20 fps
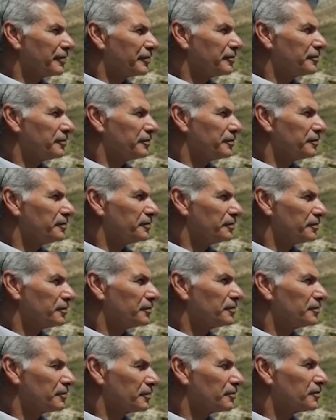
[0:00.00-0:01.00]
where
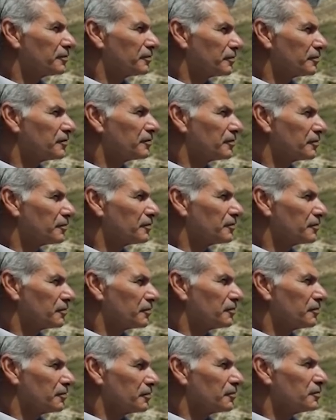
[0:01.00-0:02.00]
Hezbollah fighters could be
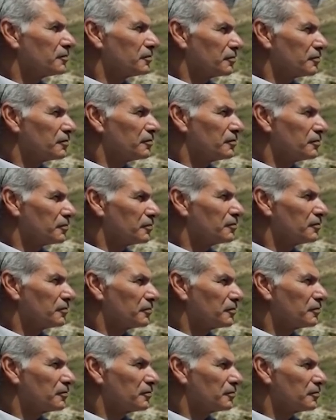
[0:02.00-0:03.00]
coming down these
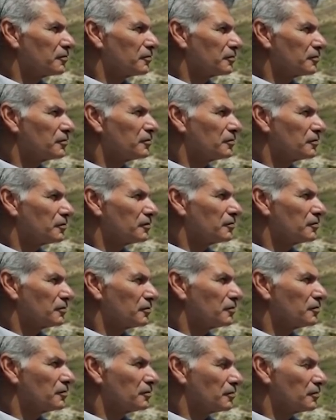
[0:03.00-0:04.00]
hills
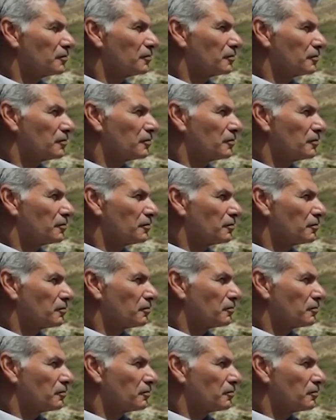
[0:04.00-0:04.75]
into Metula.